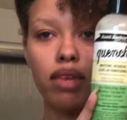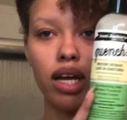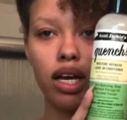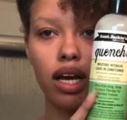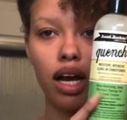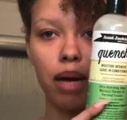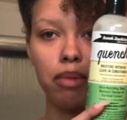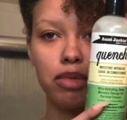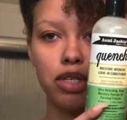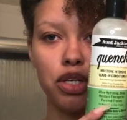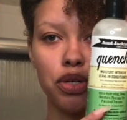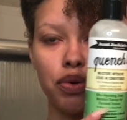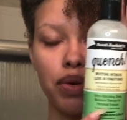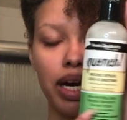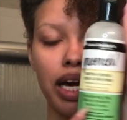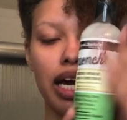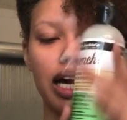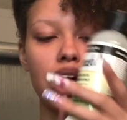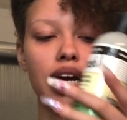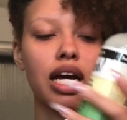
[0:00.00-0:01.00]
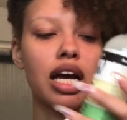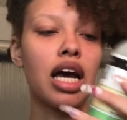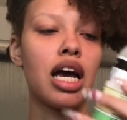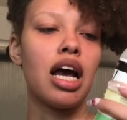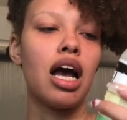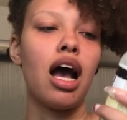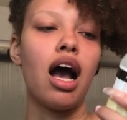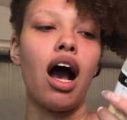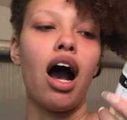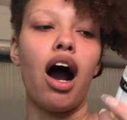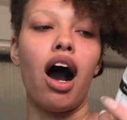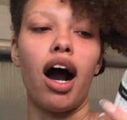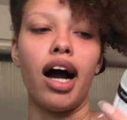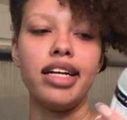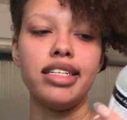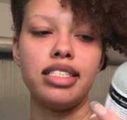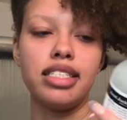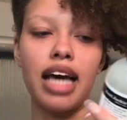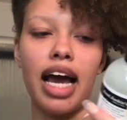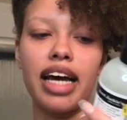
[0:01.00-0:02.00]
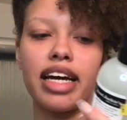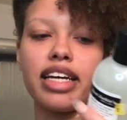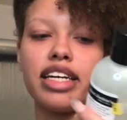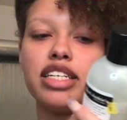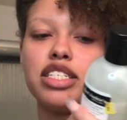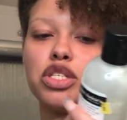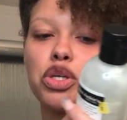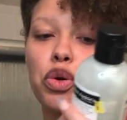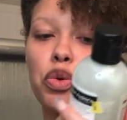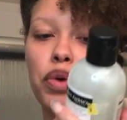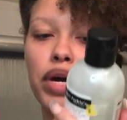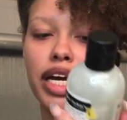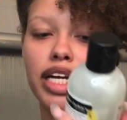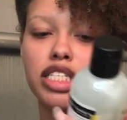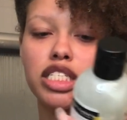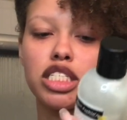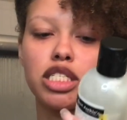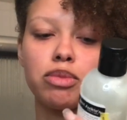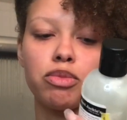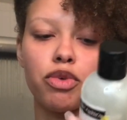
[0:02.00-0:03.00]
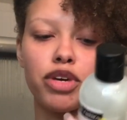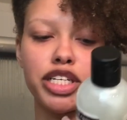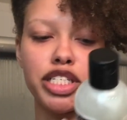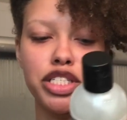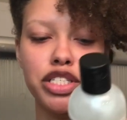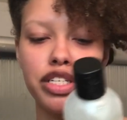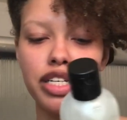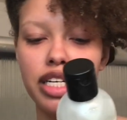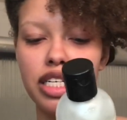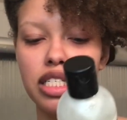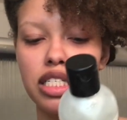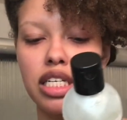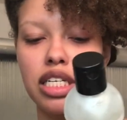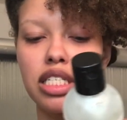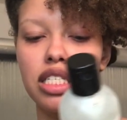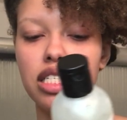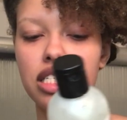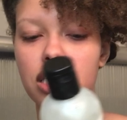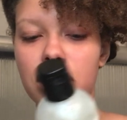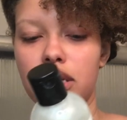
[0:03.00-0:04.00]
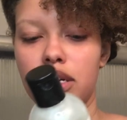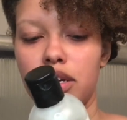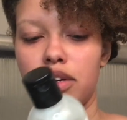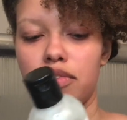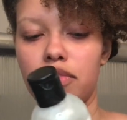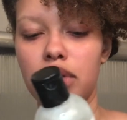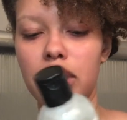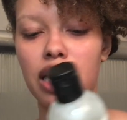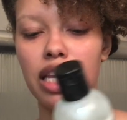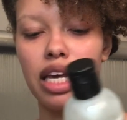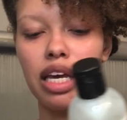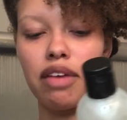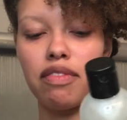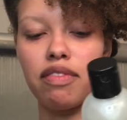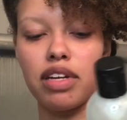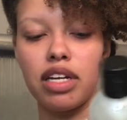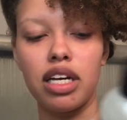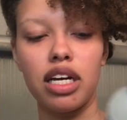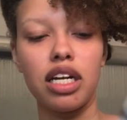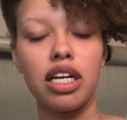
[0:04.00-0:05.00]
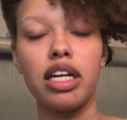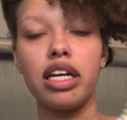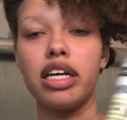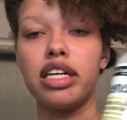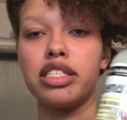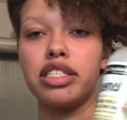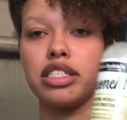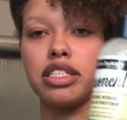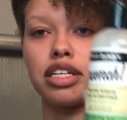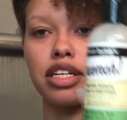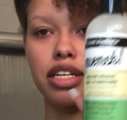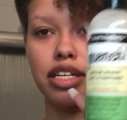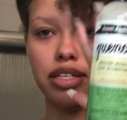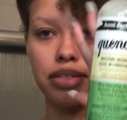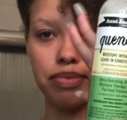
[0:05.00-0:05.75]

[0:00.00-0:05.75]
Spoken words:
I'm doing Aunt Jackie's Quench Moisture Intensive Leave-In Conditioner.